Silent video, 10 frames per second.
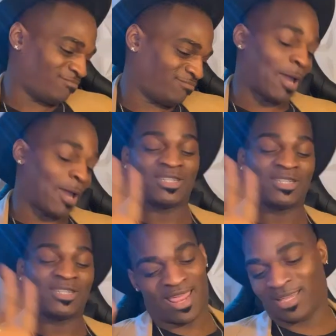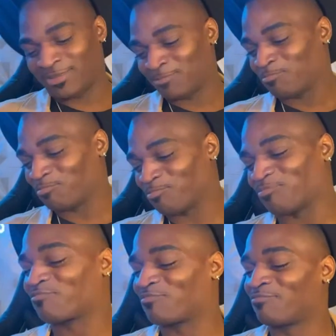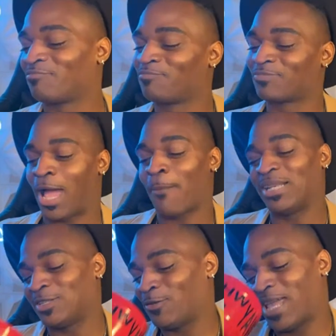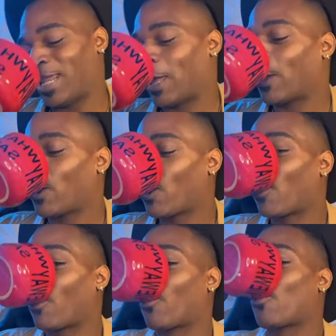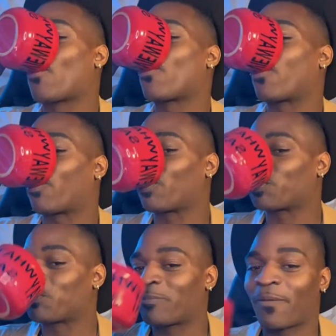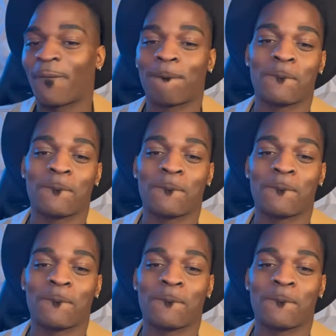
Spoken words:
I'm going to let you have it. I'm going to let you have it. when I look back on how